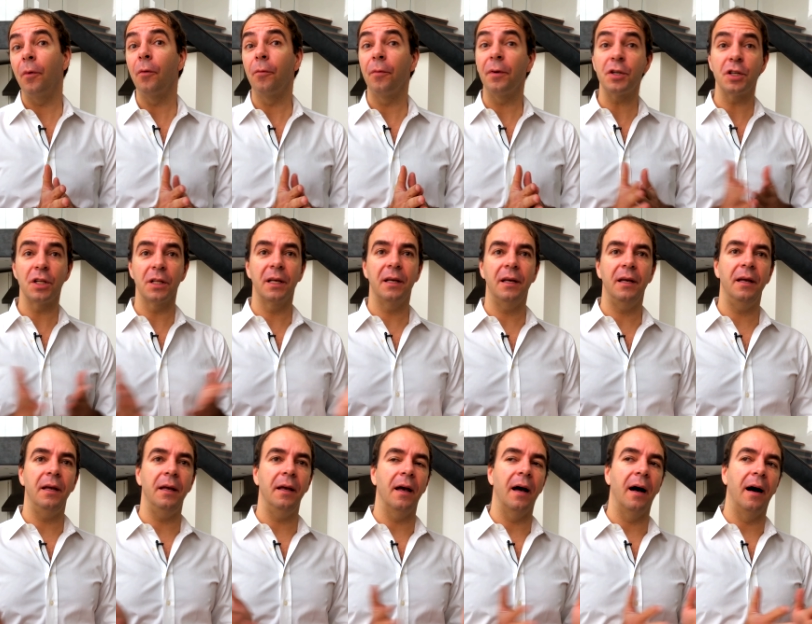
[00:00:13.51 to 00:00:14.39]

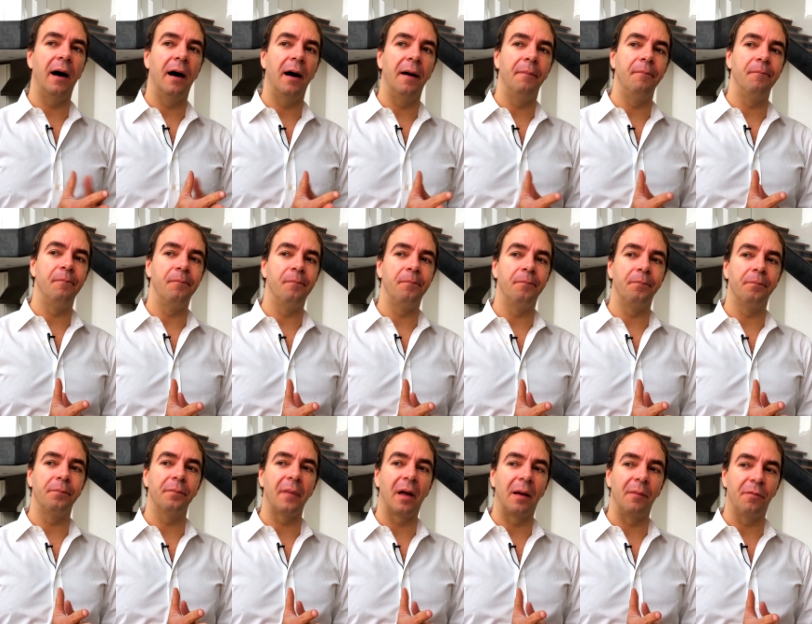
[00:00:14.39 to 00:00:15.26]
Originally,
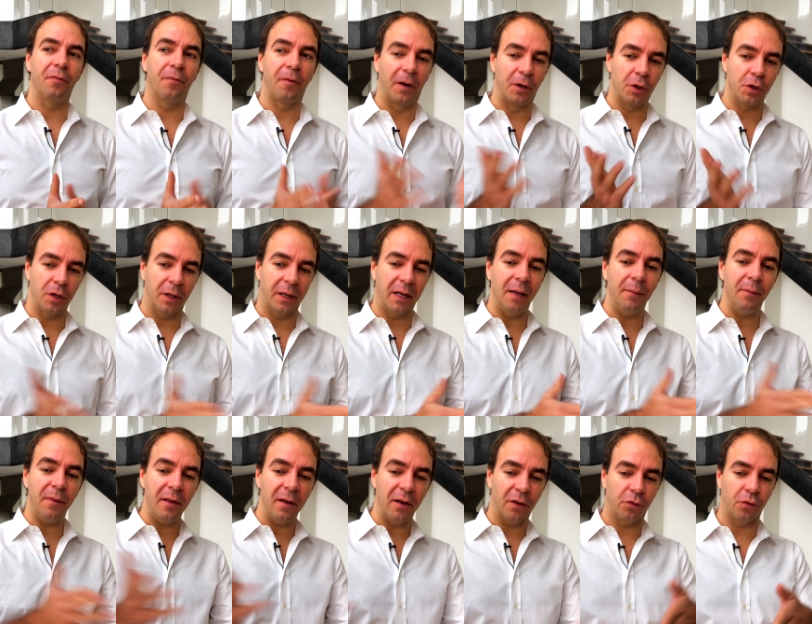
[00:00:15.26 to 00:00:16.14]
um, I'm French. I
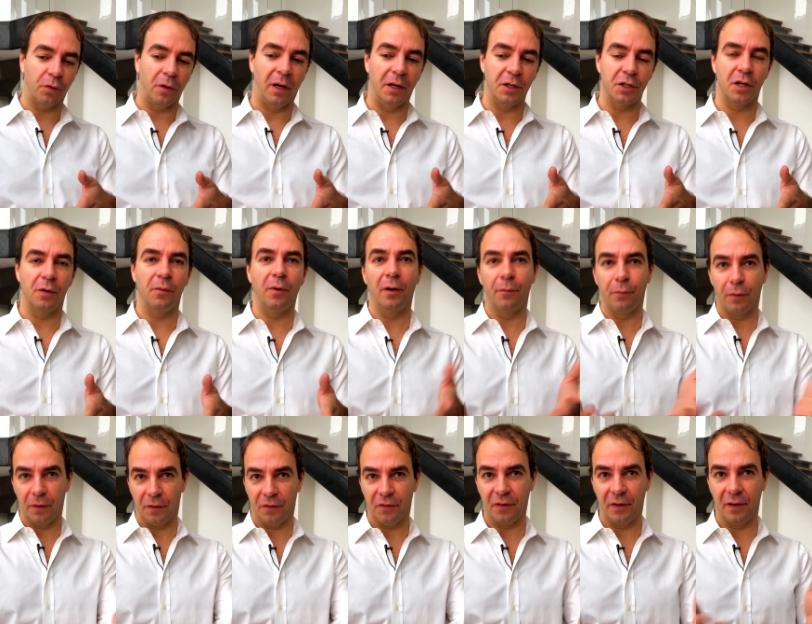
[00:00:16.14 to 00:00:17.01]
came to the Yale College, I went
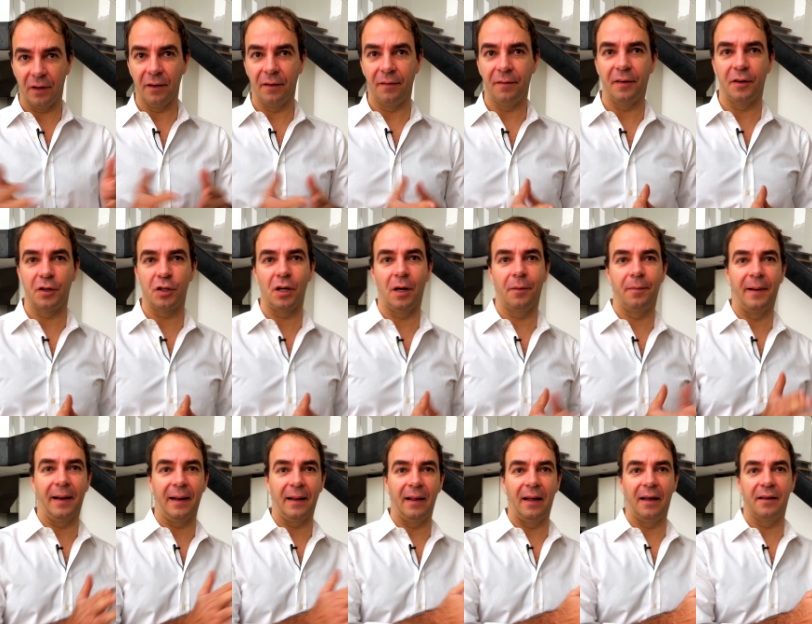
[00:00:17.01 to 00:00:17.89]
to Princeton, I finished off
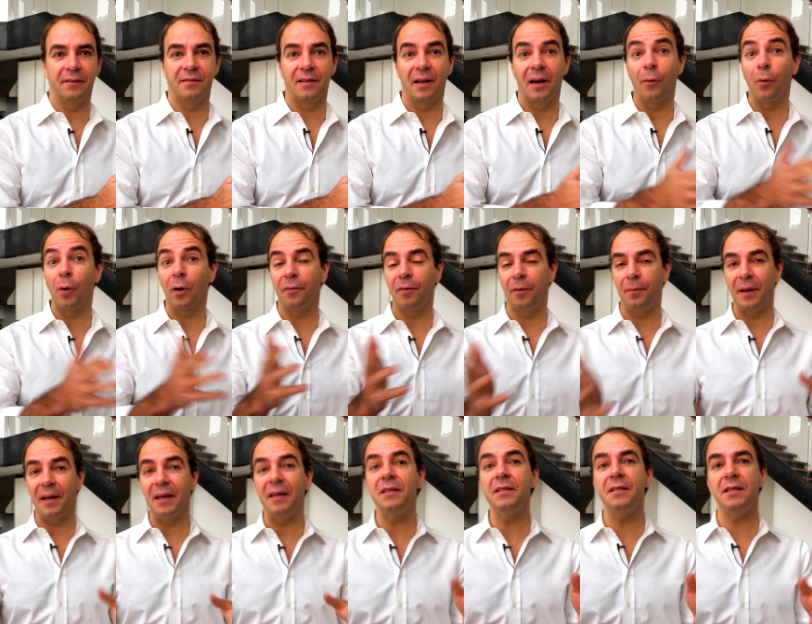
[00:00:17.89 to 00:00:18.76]
my class, and I worked for
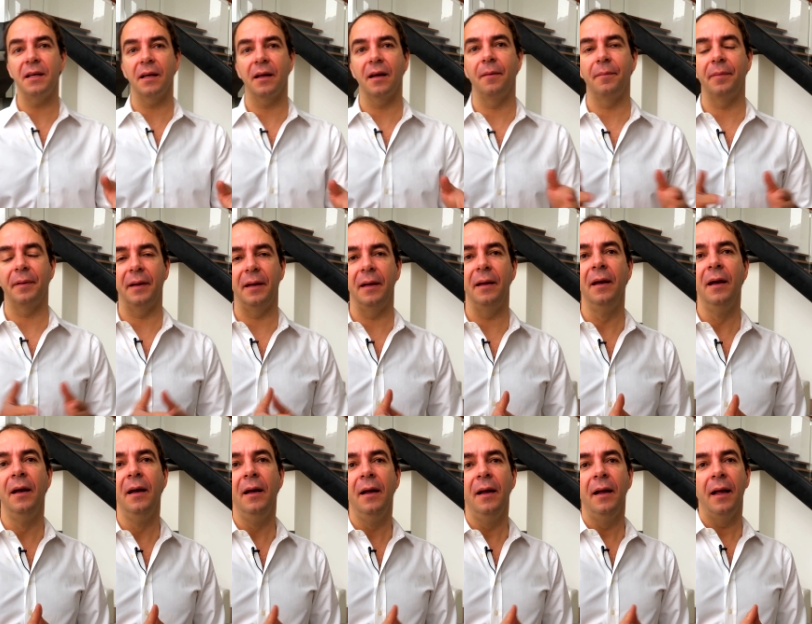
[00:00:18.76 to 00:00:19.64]
McKinsey and Company.
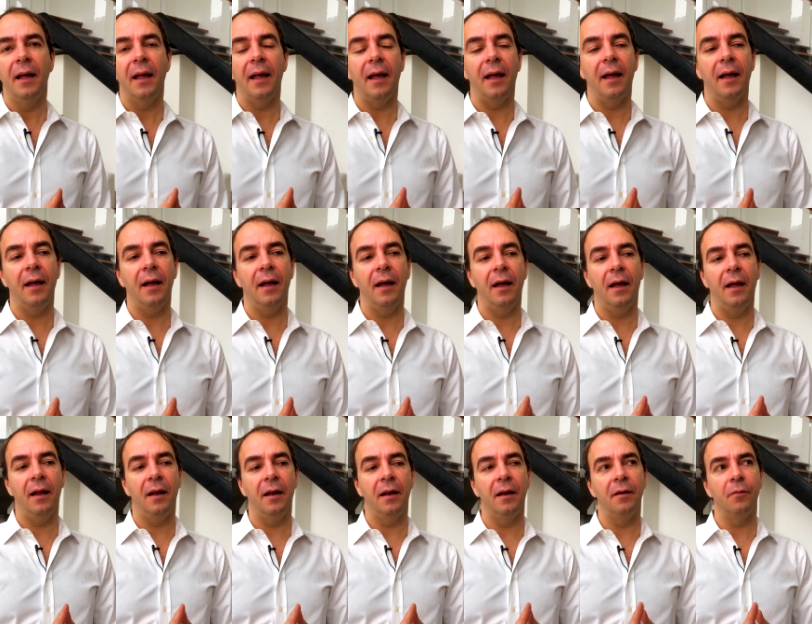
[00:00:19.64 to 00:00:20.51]

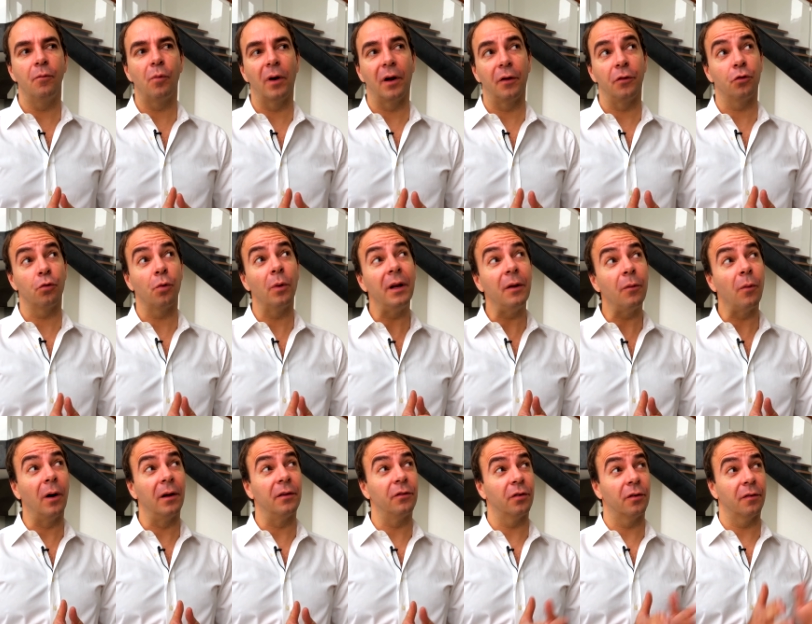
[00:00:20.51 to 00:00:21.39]
And when I was
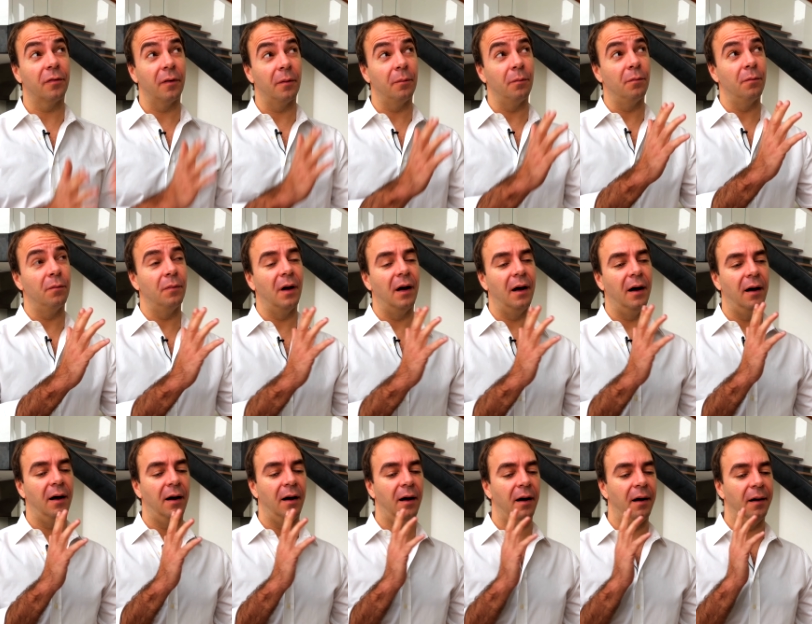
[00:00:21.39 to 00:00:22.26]
twenty-one, so from, uh,
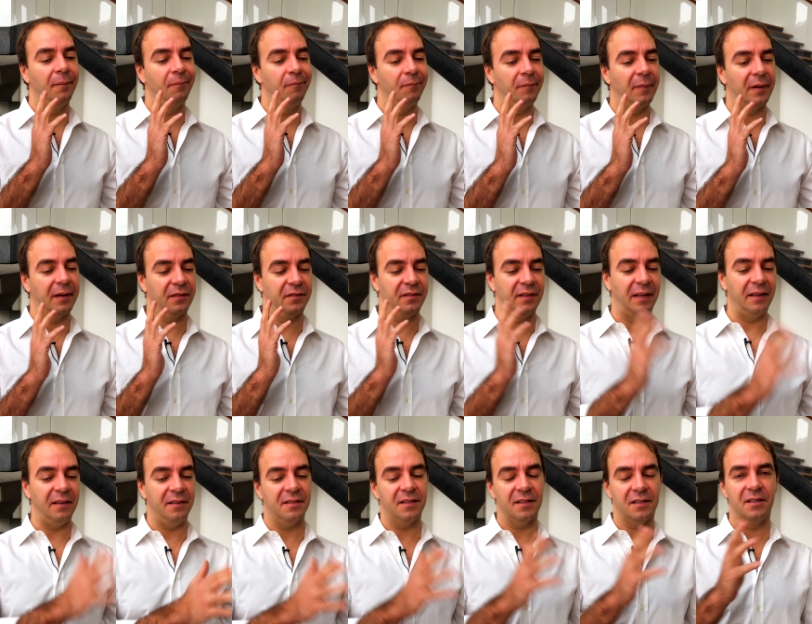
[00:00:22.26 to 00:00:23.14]
I guess,
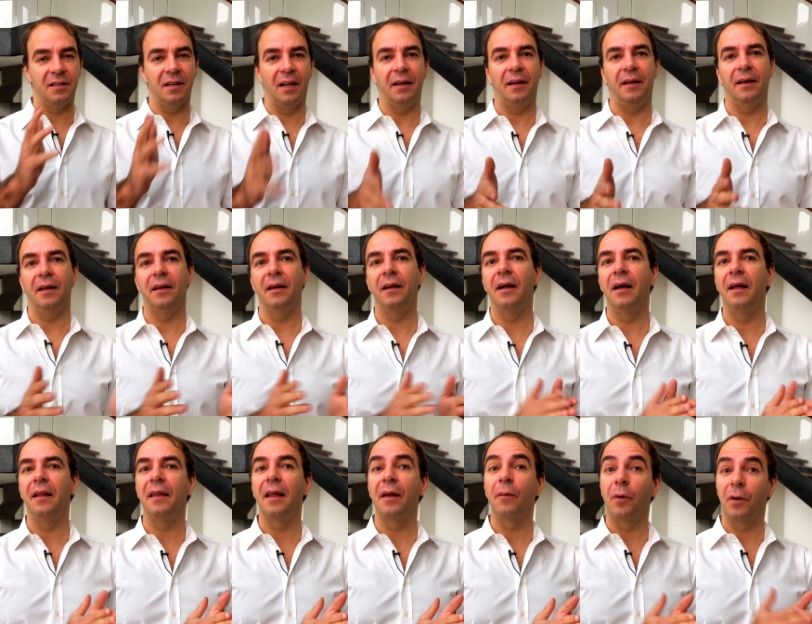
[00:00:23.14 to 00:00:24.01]
ninety-six to ninety-eight,
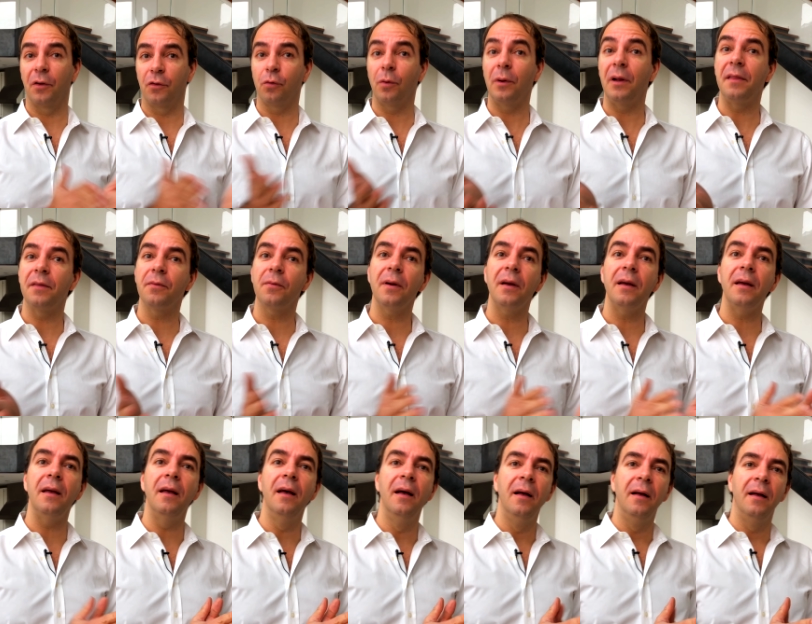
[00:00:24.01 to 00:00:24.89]
and then when I was
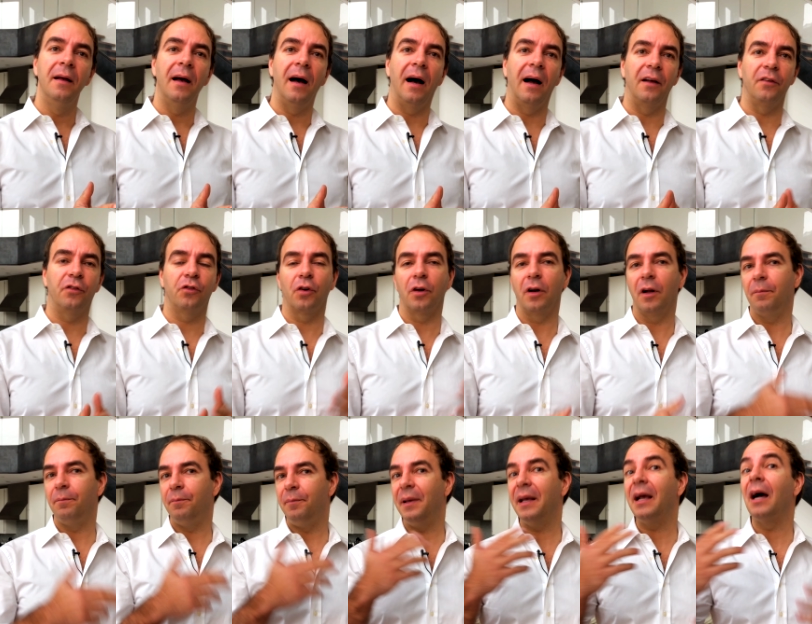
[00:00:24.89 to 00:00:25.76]
twenty-three, I
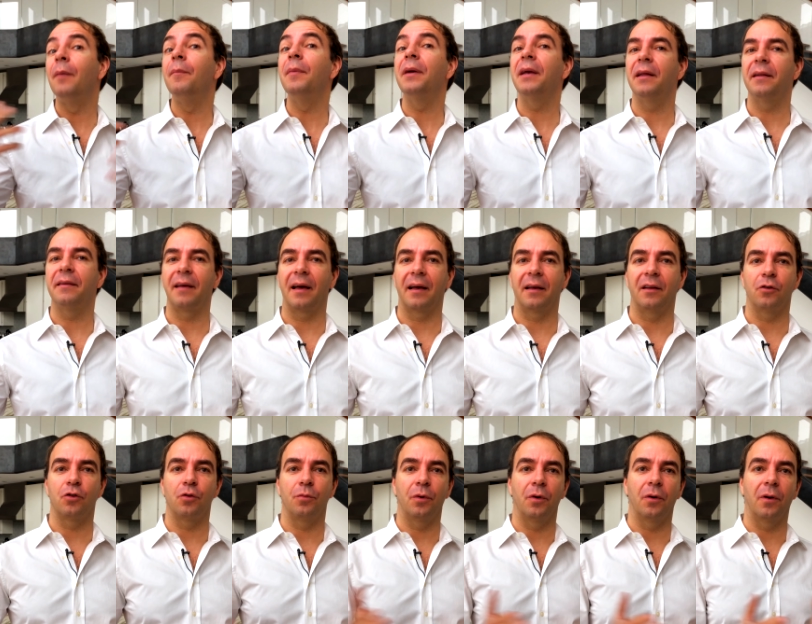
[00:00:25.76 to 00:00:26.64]
started becoming a tech
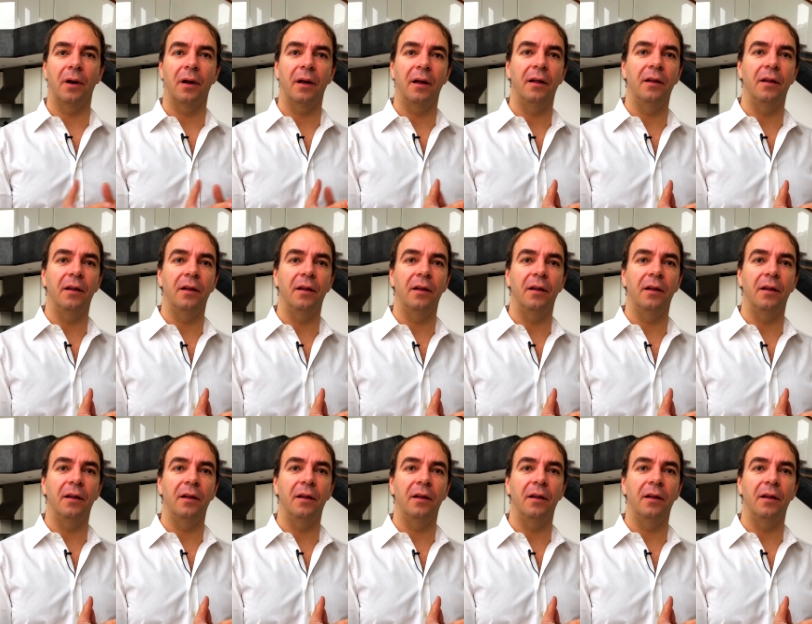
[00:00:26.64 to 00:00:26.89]
entrepreneur.